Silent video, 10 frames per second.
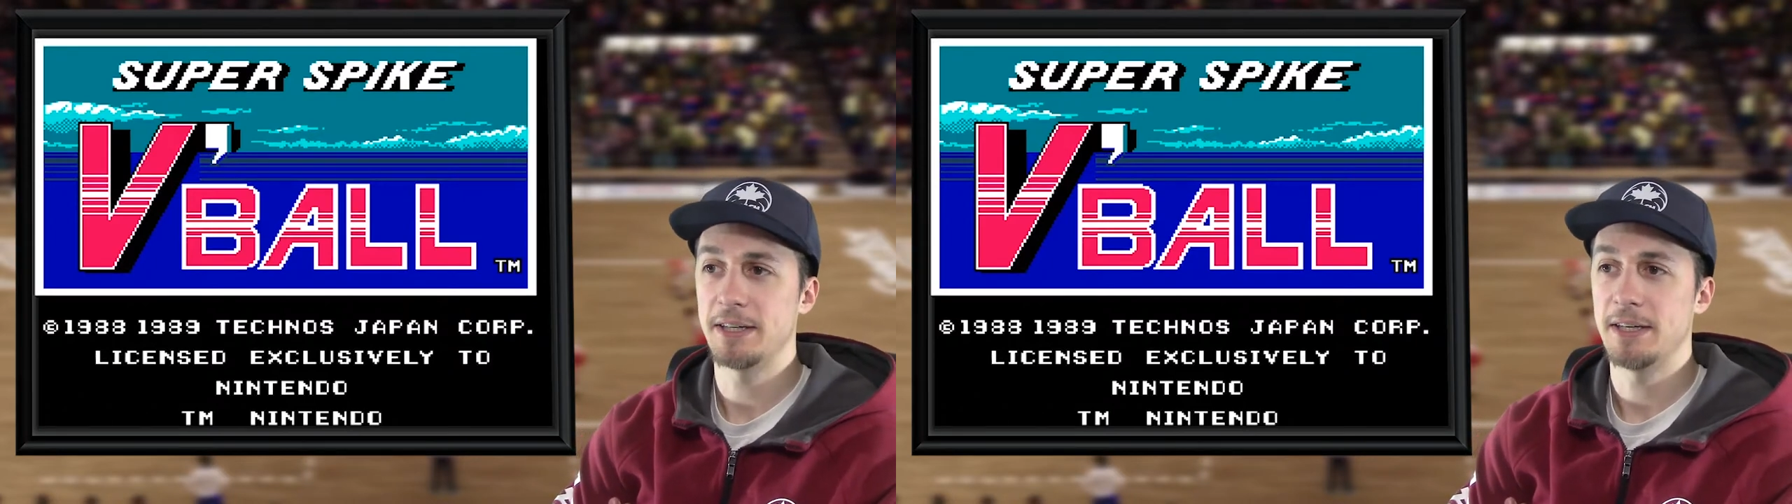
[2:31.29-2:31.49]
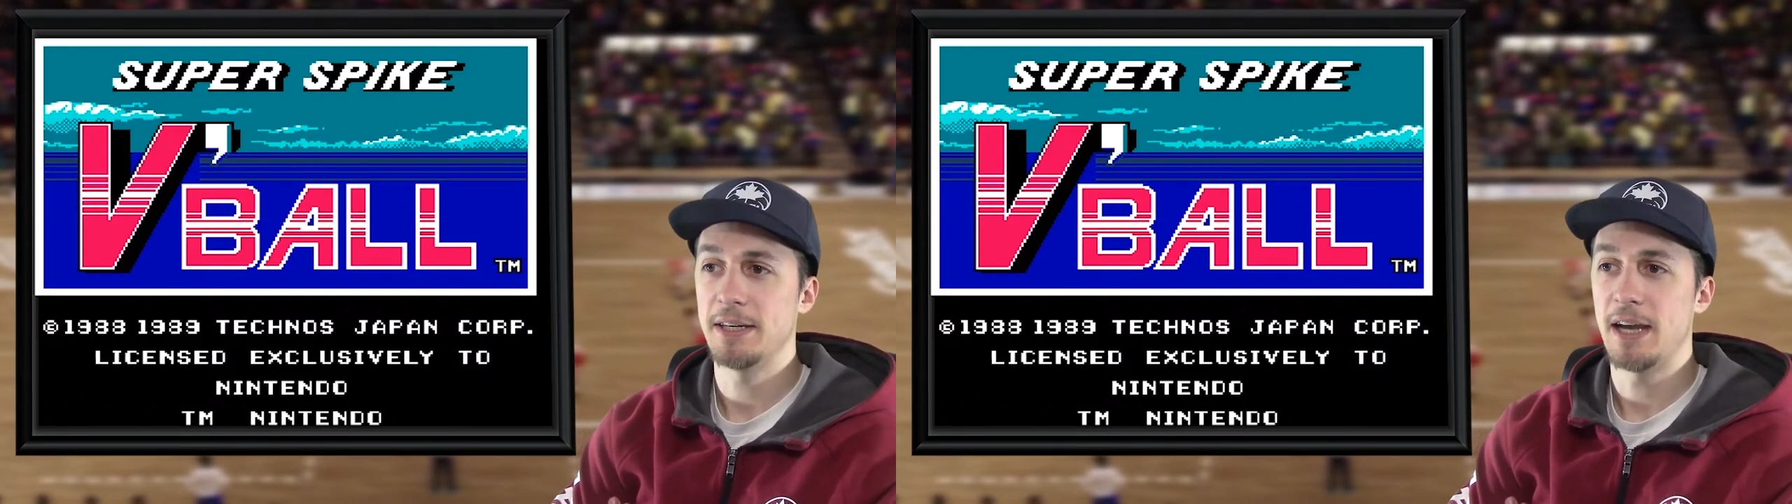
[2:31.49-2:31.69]

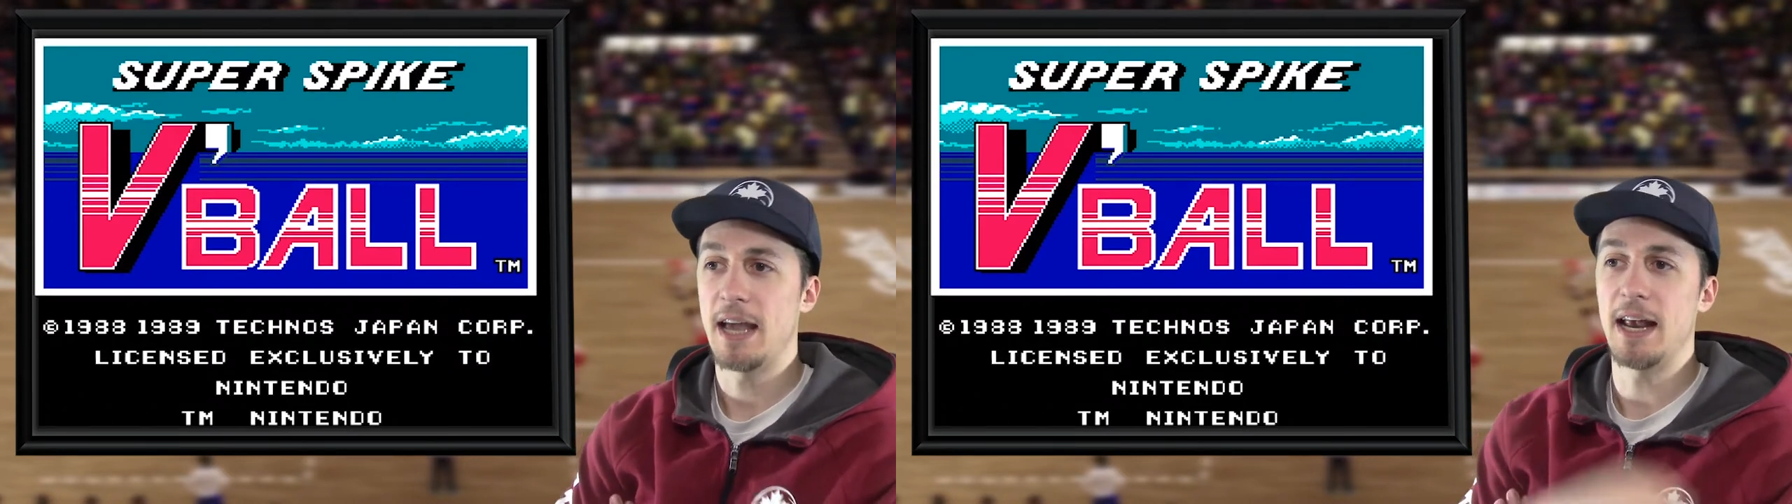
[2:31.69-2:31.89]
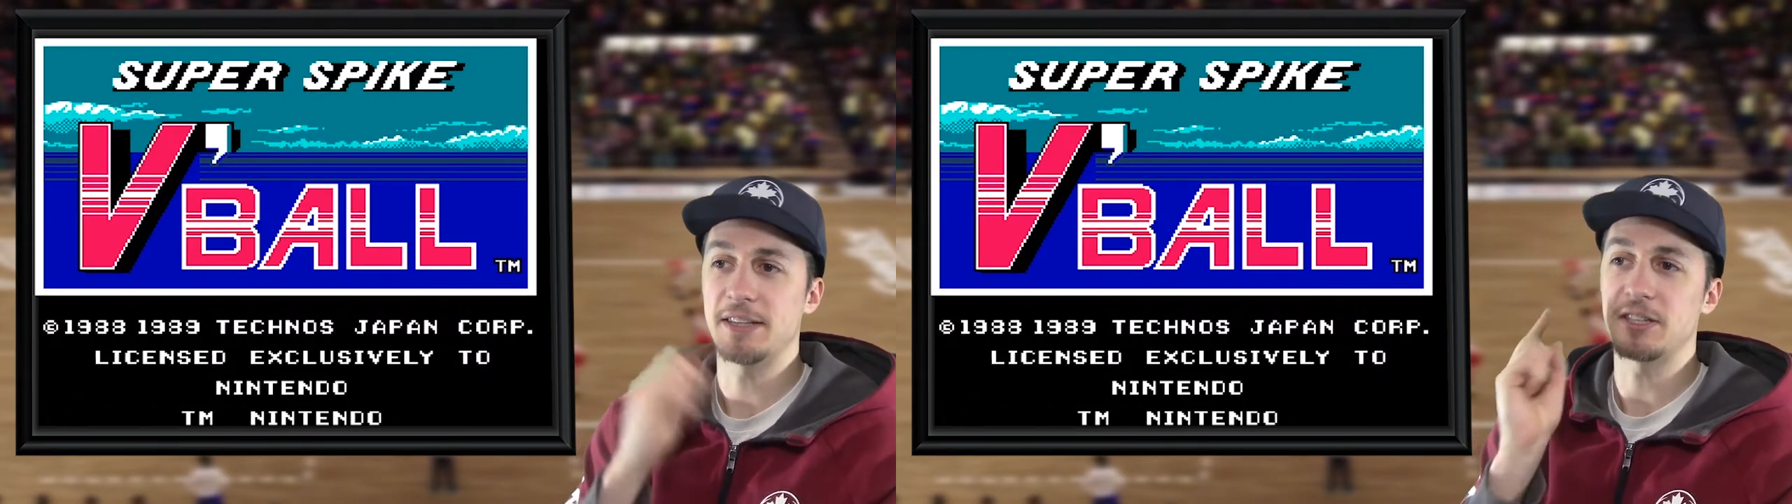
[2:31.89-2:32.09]
And
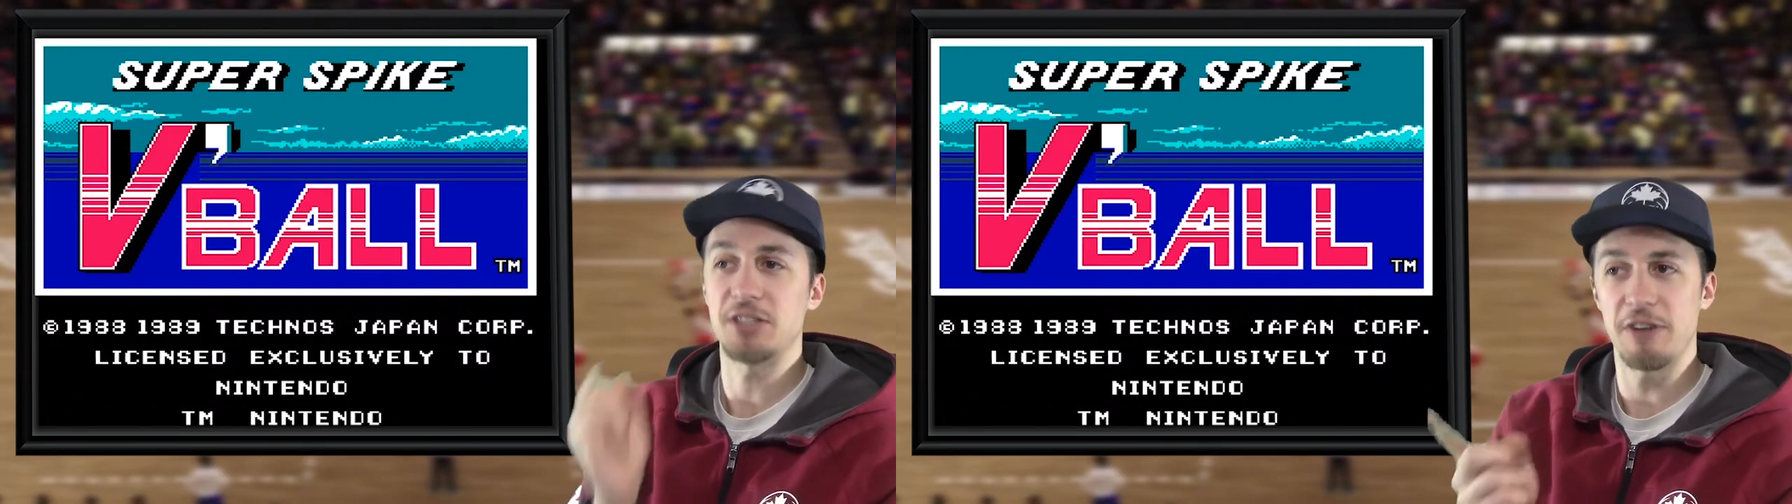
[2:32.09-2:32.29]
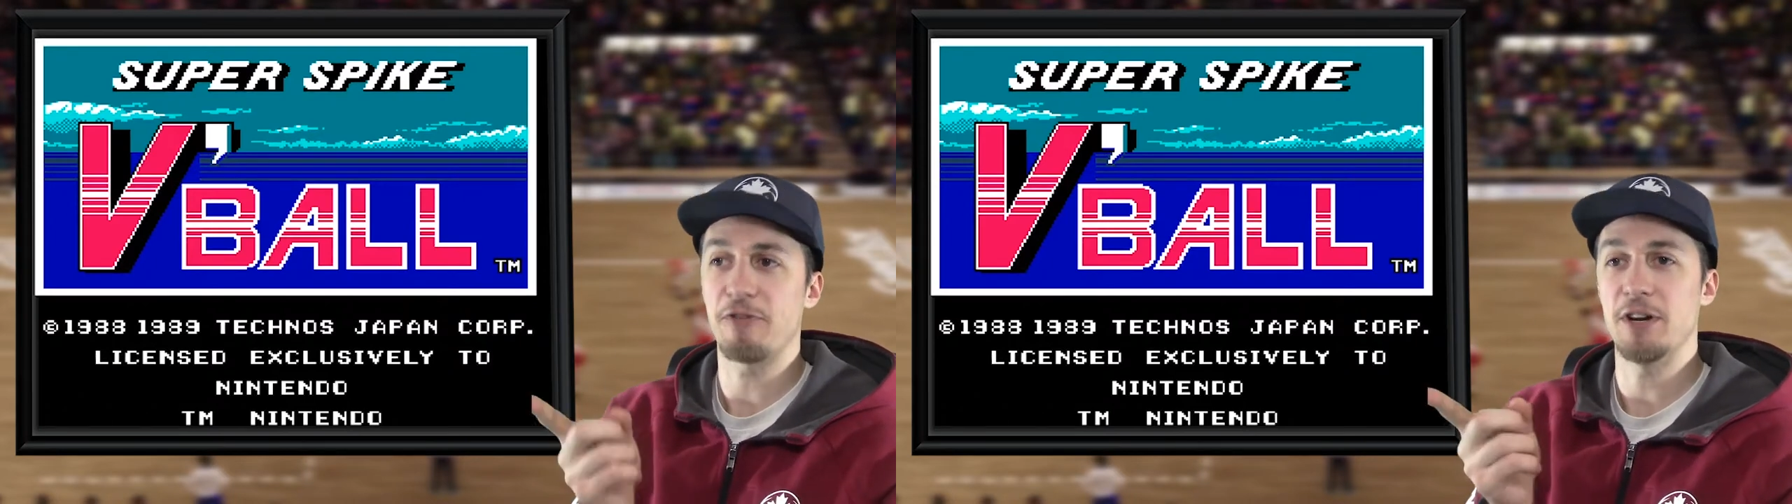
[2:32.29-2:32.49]
it has a
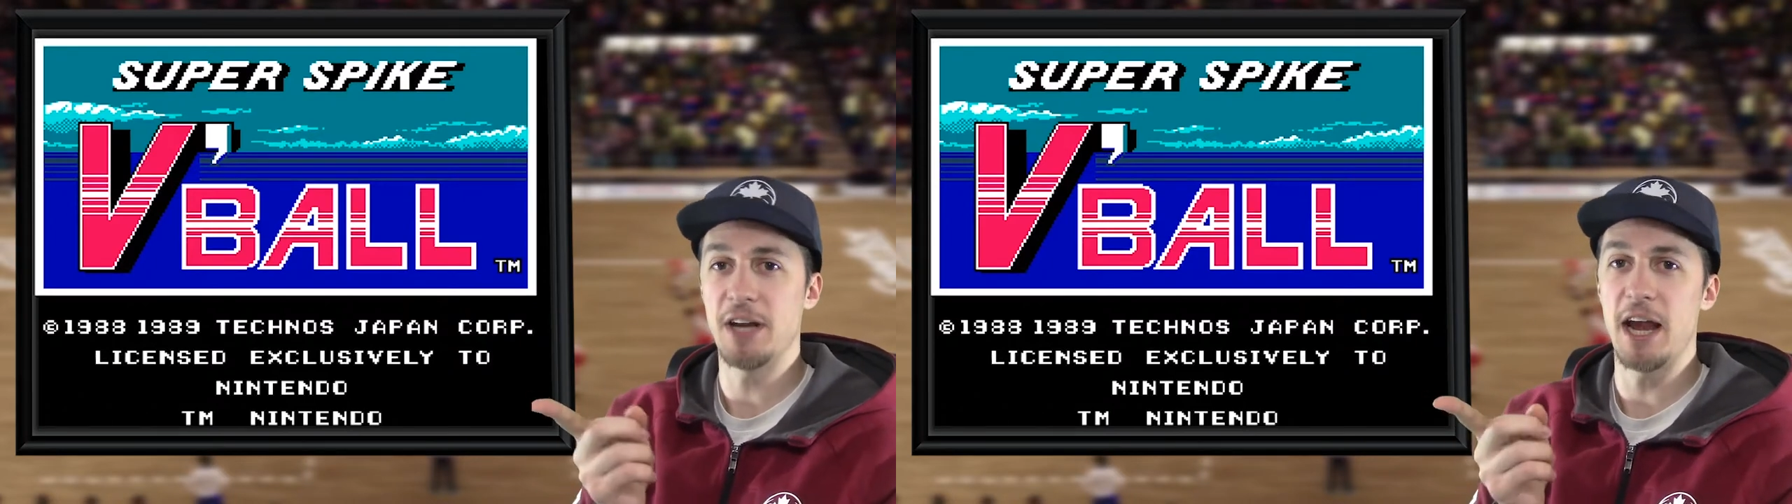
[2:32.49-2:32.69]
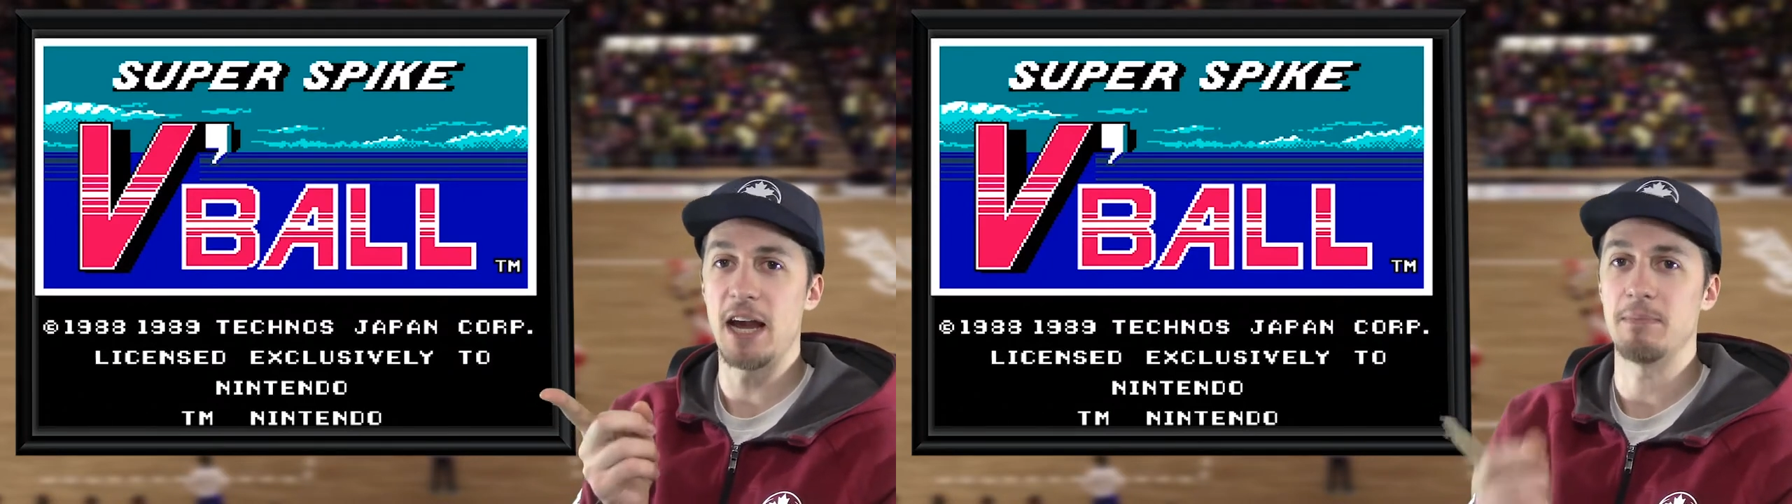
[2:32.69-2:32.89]
different
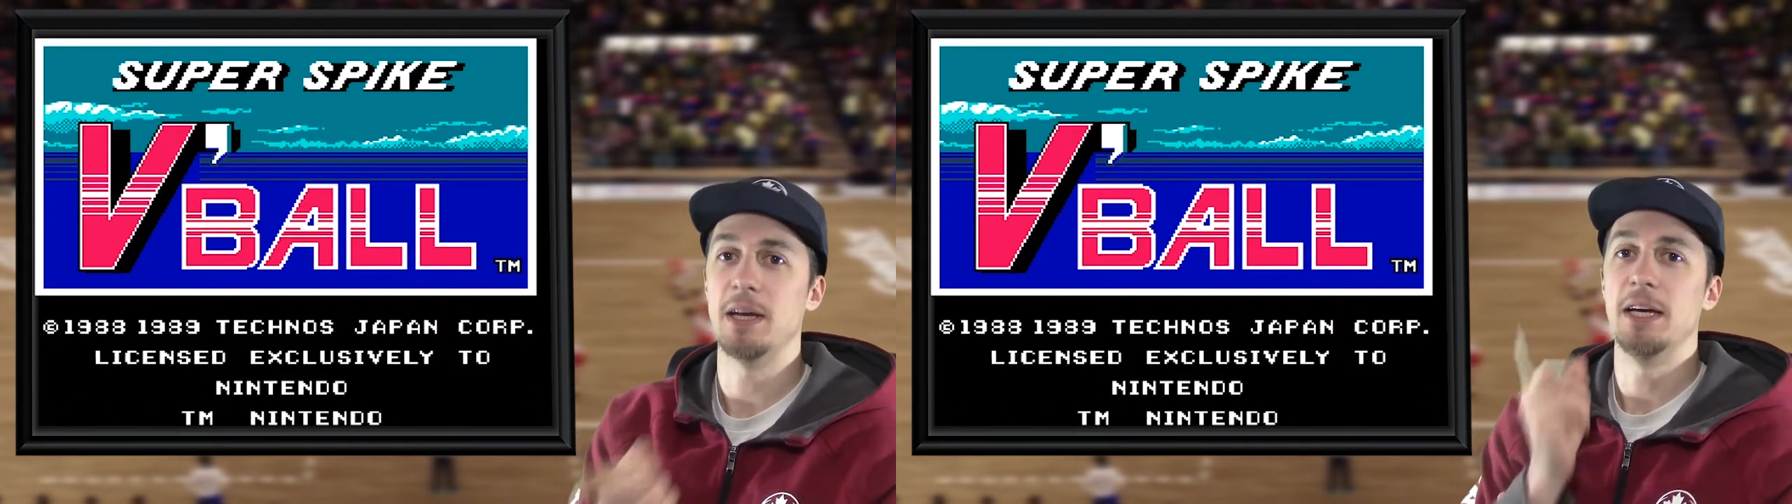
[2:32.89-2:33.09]
name.